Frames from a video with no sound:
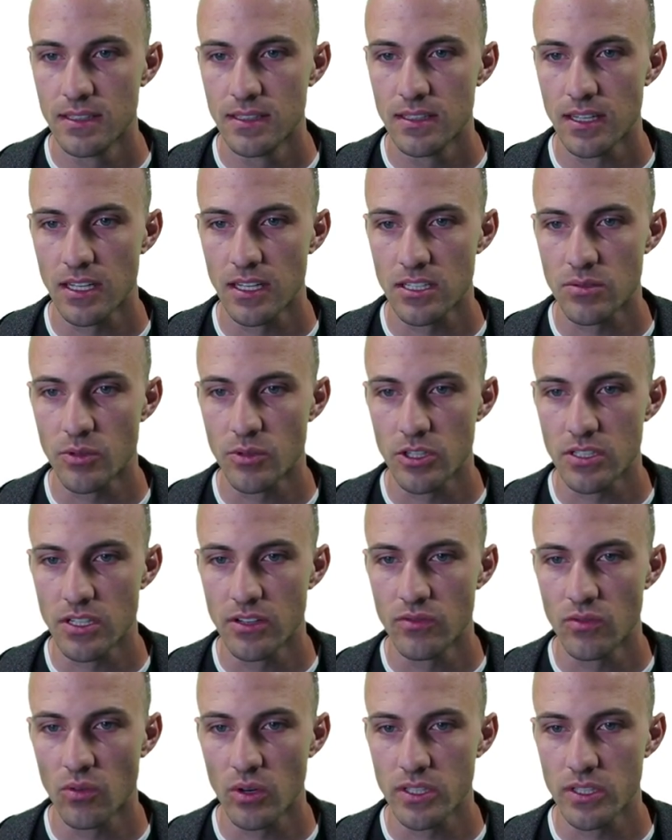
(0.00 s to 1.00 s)
customers,
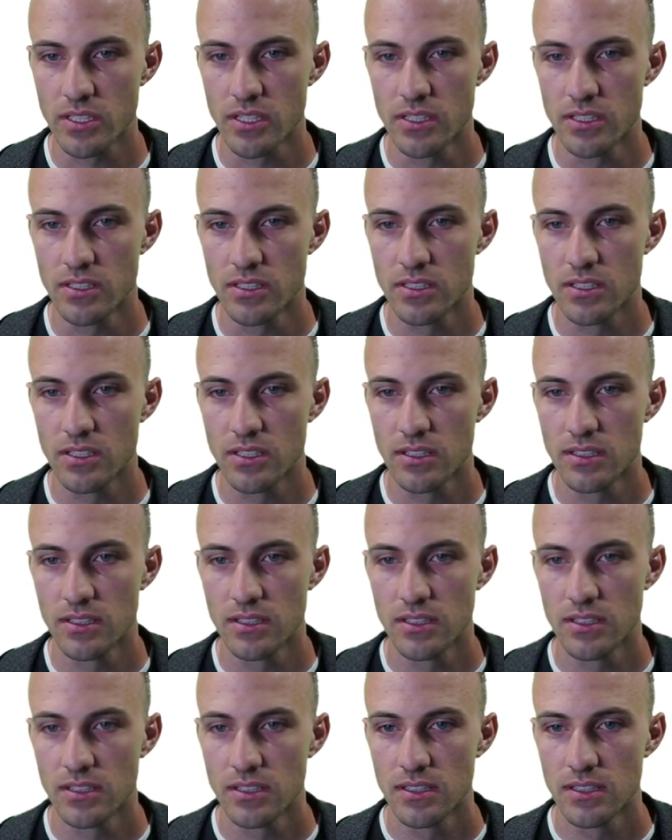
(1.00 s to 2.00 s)
invoices,
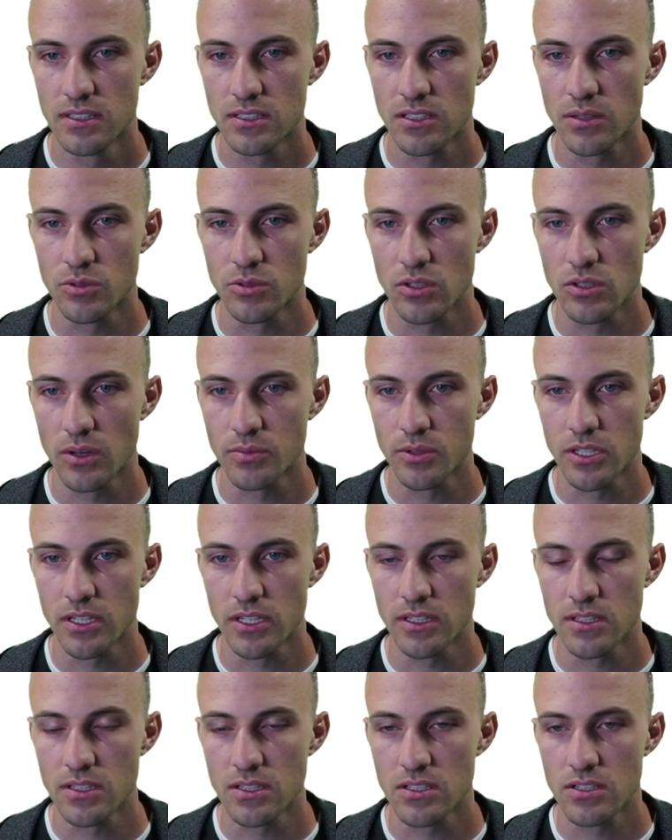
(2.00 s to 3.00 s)

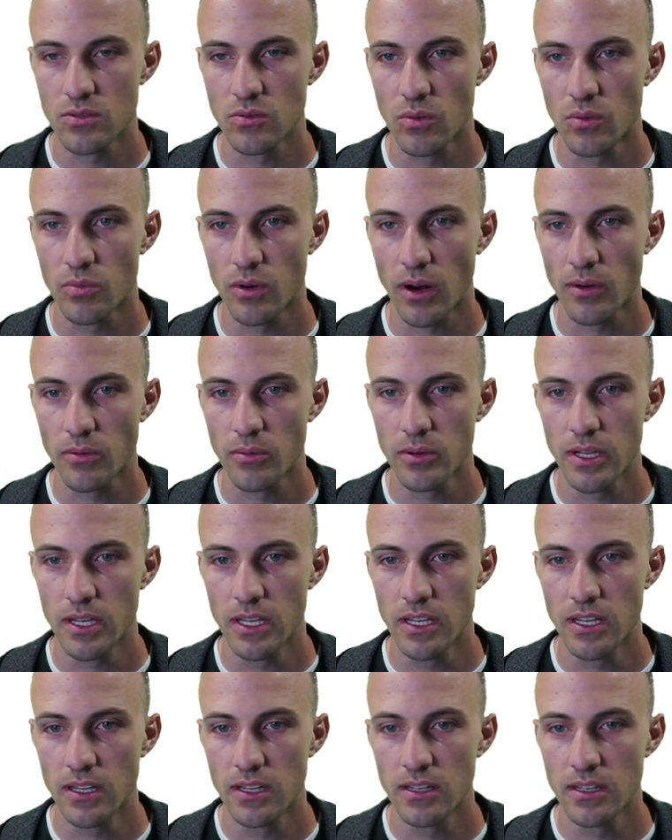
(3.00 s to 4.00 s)
subscriptions we'll probably
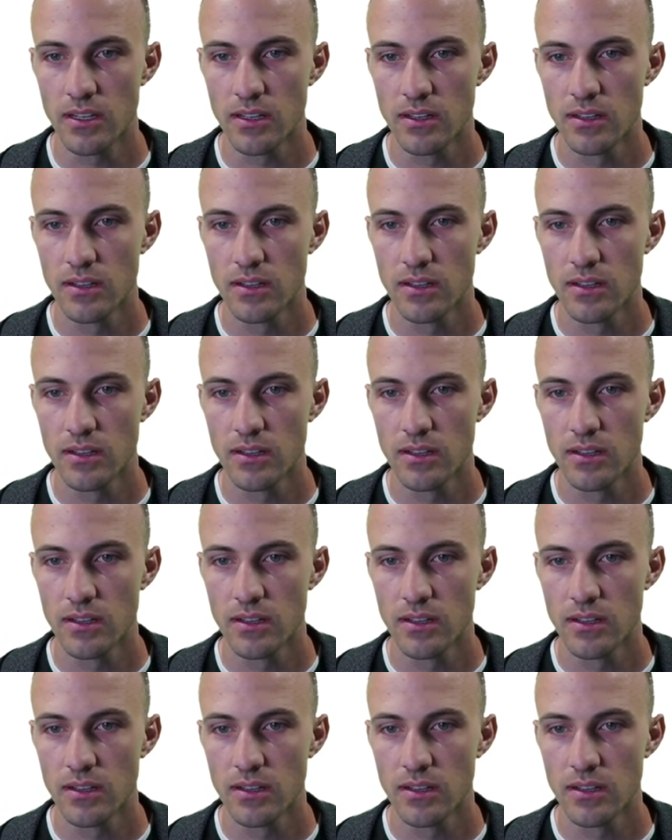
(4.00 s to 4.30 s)
need.